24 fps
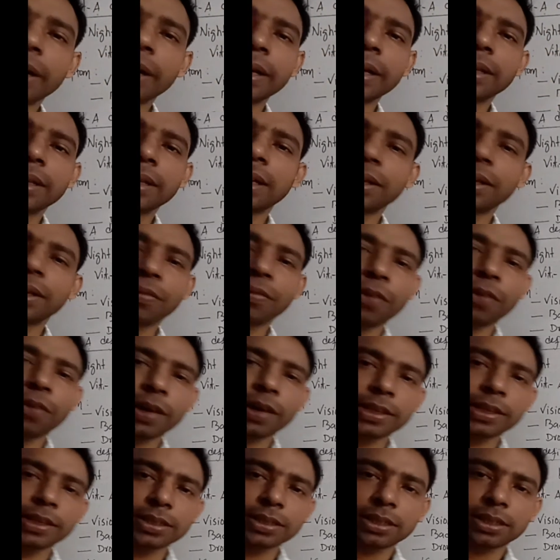Okay,
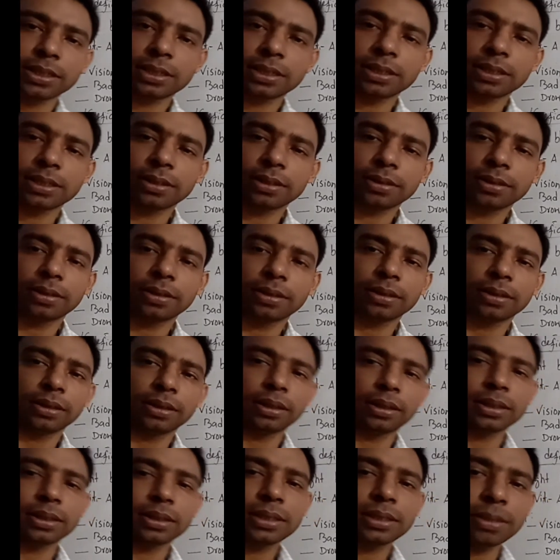so this one.
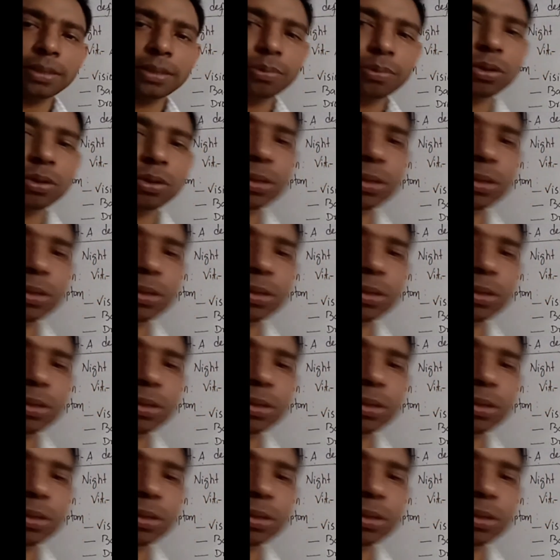So preventive